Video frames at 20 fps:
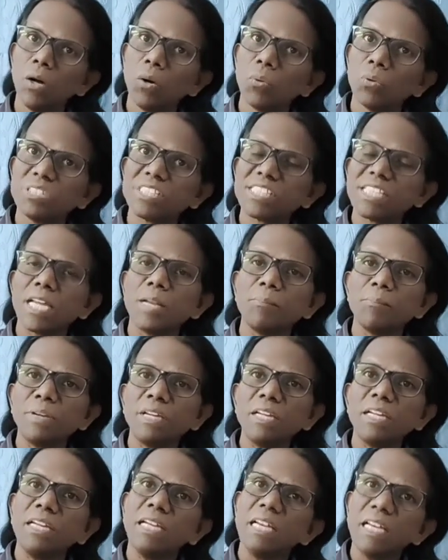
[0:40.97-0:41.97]
which can
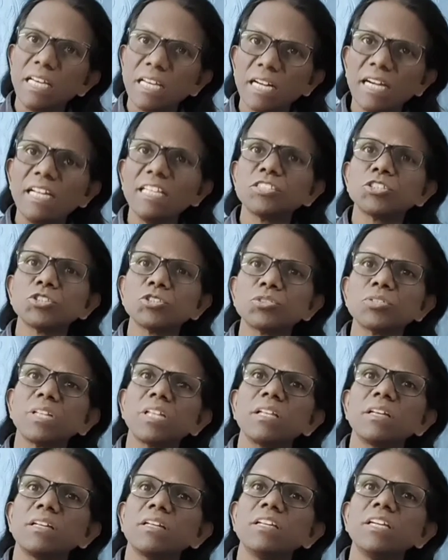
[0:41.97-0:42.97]
be released to
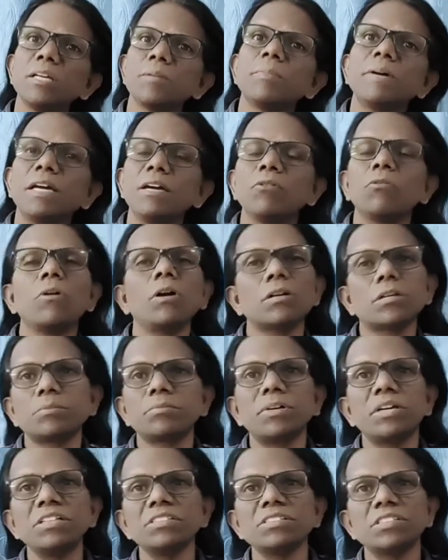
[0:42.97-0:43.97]
the nearby water
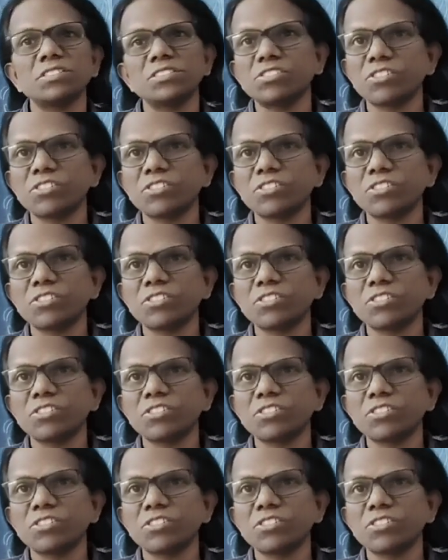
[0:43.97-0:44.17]
bodies or